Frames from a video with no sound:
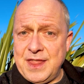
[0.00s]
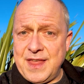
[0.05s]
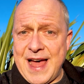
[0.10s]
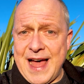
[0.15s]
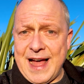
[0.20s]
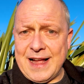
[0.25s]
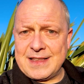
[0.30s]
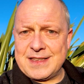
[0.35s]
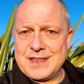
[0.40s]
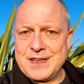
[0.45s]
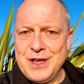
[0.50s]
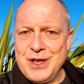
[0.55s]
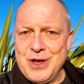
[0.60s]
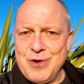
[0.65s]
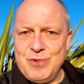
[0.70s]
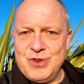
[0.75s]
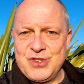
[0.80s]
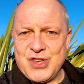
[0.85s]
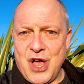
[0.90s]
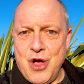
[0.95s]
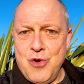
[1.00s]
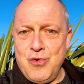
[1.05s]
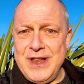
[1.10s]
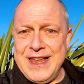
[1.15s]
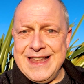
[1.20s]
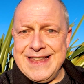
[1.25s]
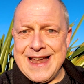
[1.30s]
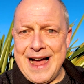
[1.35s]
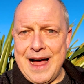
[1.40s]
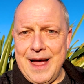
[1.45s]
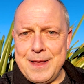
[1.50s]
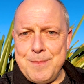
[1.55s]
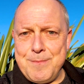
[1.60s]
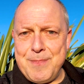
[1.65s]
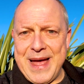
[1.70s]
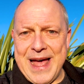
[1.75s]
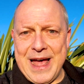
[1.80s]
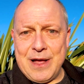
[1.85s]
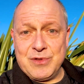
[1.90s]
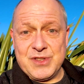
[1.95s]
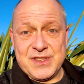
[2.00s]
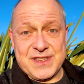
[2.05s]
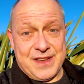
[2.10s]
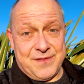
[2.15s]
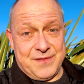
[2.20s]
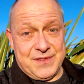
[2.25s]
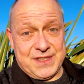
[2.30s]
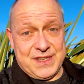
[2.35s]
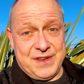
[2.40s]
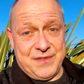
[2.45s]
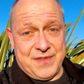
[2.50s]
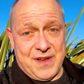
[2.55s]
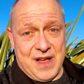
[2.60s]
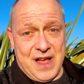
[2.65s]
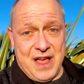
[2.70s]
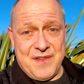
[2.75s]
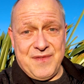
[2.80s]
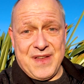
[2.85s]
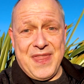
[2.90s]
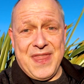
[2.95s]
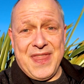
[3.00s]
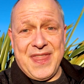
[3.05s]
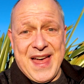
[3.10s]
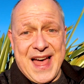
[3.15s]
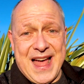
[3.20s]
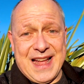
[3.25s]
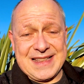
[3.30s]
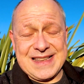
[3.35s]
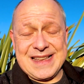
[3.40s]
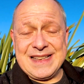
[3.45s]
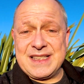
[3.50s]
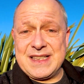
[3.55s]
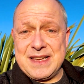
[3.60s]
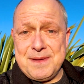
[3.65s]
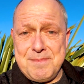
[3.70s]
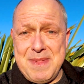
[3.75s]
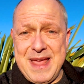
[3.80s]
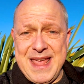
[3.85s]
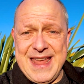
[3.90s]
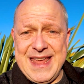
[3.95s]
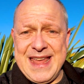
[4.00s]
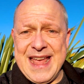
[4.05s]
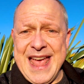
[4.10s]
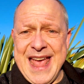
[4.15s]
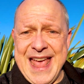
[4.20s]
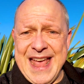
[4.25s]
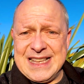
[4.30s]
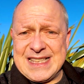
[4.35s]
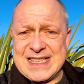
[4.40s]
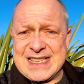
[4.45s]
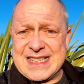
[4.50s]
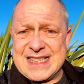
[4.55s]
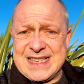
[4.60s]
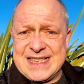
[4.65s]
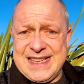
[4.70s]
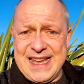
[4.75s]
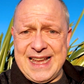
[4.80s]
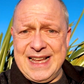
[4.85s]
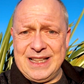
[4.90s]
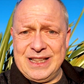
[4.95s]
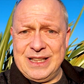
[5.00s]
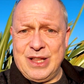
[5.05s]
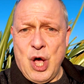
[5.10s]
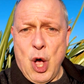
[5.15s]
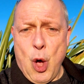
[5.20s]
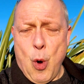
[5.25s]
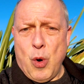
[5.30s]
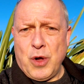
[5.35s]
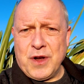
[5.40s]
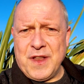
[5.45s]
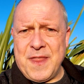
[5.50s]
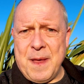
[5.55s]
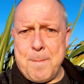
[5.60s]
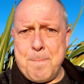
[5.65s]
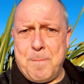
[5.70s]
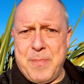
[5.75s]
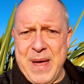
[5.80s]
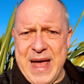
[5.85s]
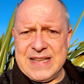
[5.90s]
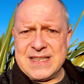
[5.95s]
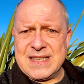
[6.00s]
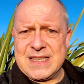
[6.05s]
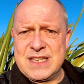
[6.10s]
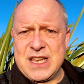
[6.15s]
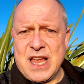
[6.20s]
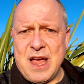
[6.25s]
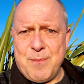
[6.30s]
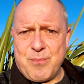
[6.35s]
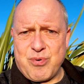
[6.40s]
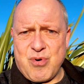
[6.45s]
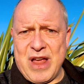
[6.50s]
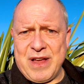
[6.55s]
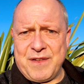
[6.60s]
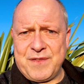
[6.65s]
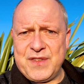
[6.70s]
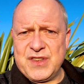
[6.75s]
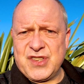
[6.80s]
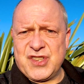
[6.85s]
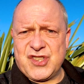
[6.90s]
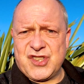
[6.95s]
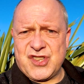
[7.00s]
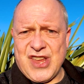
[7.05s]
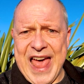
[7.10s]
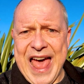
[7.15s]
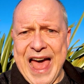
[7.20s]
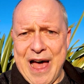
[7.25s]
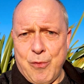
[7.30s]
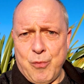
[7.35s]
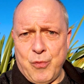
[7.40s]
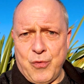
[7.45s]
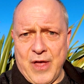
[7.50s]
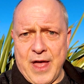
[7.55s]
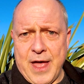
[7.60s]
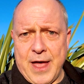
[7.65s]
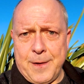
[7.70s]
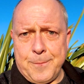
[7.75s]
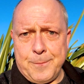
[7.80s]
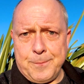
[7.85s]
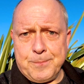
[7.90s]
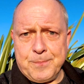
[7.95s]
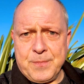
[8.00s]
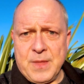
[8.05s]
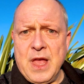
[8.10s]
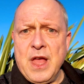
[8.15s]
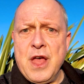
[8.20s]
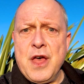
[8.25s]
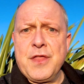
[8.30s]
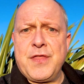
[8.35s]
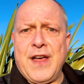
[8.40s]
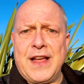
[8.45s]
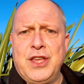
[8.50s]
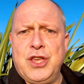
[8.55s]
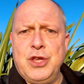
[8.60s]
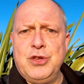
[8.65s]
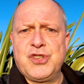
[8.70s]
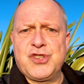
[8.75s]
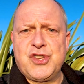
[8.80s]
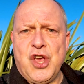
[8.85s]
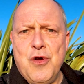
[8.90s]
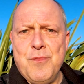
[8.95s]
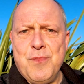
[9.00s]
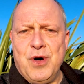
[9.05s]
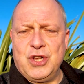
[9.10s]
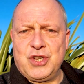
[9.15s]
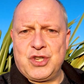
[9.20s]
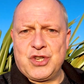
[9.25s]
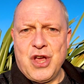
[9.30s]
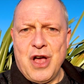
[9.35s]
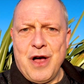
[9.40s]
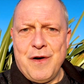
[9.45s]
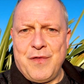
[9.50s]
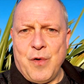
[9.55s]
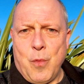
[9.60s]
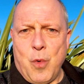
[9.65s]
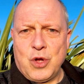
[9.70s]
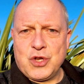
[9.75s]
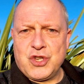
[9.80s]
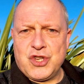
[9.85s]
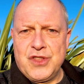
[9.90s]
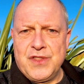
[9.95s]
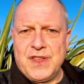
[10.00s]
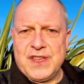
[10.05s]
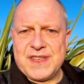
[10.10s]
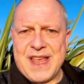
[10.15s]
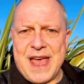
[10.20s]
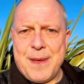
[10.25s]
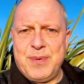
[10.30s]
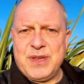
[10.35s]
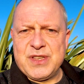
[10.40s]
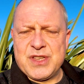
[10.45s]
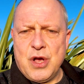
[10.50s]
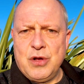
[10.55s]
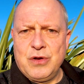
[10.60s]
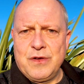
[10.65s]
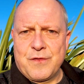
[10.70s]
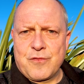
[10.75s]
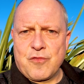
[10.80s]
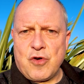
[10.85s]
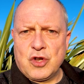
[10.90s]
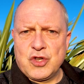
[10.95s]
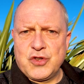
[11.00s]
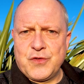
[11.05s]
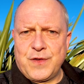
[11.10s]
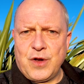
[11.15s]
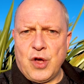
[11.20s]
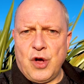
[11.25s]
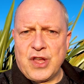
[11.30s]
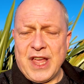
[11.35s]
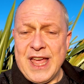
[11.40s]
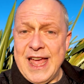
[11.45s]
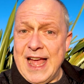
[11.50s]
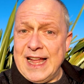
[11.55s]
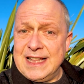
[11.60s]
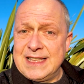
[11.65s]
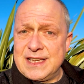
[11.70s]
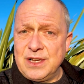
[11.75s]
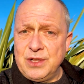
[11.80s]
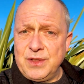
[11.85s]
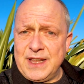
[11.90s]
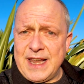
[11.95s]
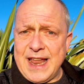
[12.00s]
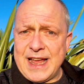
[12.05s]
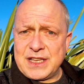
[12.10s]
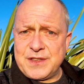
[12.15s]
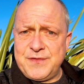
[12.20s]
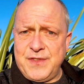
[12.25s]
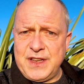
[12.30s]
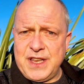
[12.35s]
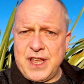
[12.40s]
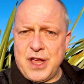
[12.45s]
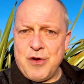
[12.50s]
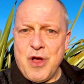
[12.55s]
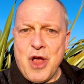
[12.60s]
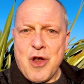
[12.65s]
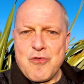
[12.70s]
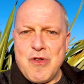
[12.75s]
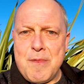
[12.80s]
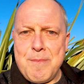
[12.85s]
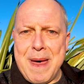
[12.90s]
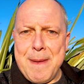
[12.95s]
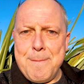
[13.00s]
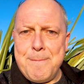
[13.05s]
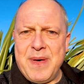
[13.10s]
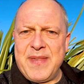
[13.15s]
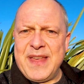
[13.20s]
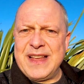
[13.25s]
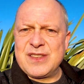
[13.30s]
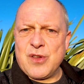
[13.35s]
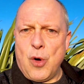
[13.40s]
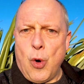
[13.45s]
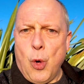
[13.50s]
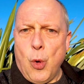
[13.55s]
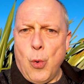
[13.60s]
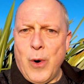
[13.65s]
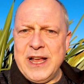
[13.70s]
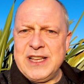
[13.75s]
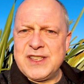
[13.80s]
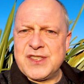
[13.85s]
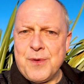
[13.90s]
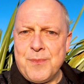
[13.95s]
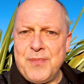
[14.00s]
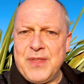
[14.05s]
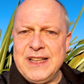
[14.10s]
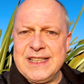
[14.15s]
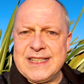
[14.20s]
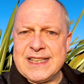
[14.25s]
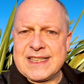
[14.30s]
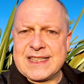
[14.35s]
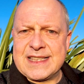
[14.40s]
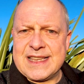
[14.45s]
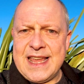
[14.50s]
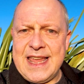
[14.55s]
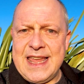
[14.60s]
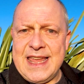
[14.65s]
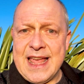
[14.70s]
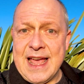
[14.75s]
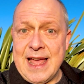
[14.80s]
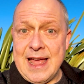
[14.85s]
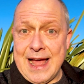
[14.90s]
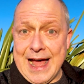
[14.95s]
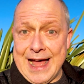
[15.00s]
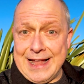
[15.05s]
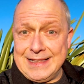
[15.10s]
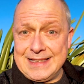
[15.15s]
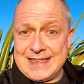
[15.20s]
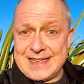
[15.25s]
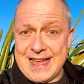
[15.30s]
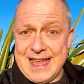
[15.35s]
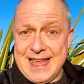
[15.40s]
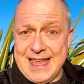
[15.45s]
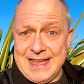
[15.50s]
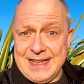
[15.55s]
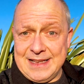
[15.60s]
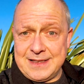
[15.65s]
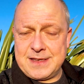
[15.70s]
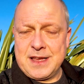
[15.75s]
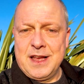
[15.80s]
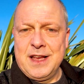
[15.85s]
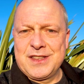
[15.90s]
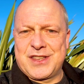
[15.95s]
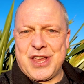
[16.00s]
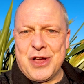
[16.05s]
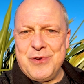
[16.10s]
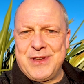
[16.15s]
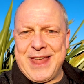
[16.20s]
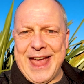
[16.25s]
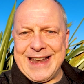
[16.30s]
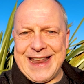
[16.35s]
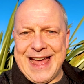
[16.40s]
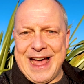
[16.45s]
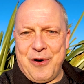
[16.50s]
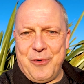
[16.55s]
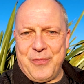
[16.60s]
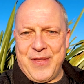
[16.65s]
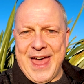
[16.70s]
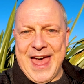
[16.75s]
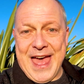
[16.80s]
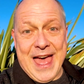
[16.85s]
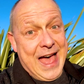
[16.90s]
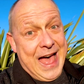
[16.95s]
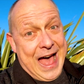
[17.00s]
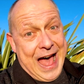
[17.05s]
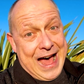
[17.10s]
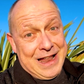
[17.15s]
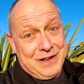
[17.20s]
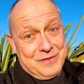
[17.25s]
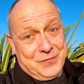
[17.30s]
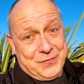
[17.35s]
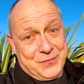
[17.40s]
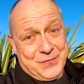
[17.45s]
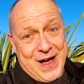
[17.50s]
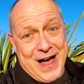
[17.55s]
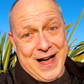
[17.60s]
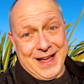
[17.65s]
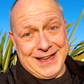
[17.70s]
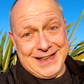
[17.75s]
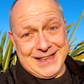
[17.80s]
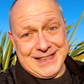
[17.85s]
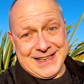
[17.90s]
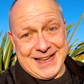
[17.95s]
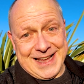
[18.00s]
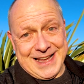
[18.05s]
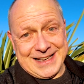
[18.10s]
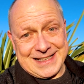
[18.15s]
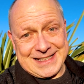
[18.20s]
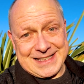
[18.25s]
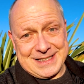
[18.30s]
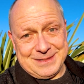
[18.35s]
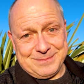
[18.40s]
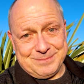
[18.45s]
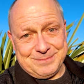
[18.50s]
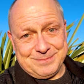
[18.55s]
That was only £9.75. And that, to me, is still one of the best breakfasts out there. Thank you so much for watching this episode of Rog Vlog. Until the next video, remember there's always something to see and to eat. So get out there and find it.